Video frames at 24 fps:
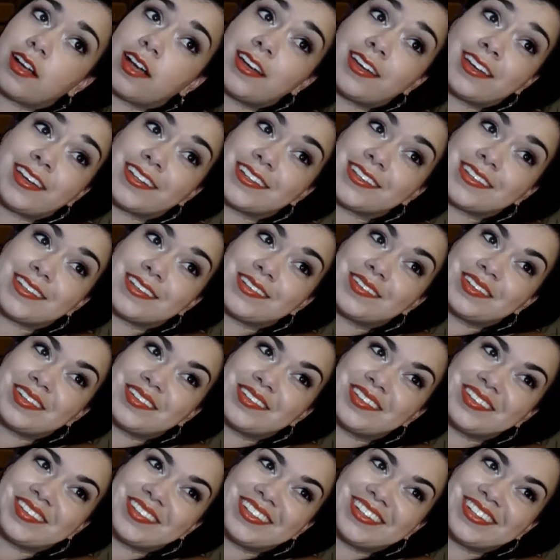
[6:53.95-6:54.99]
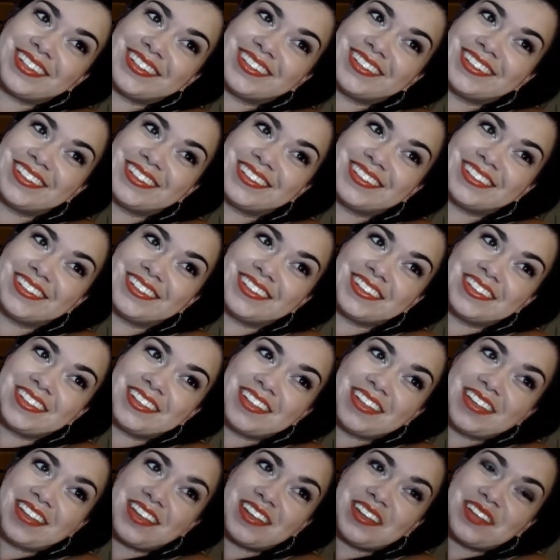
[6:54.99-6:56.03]
I can't see what I'm doing.
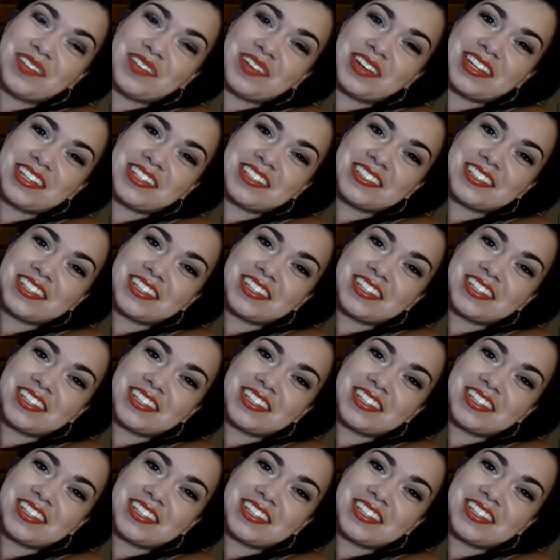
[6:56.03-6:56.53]
Anyways,